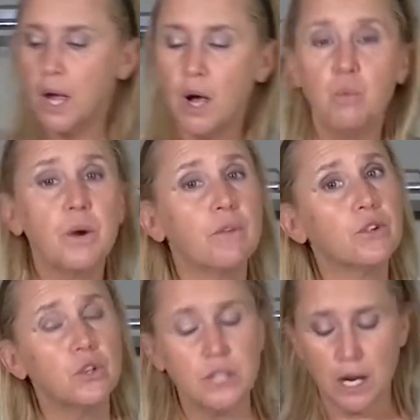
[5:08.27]
Uh,
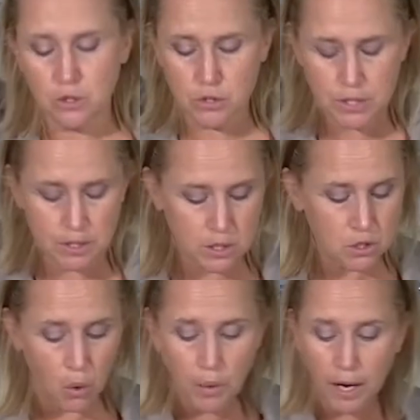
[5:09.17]
whatever your doctor says
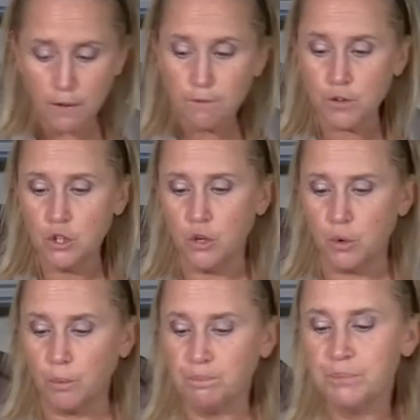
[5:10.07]
is okay for
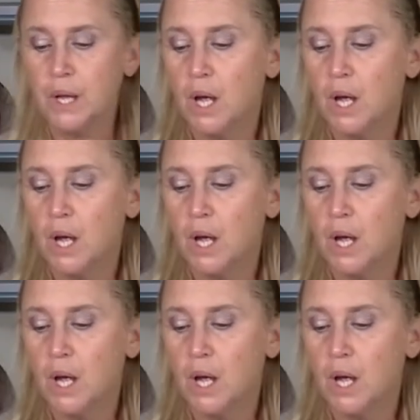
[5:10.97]
you.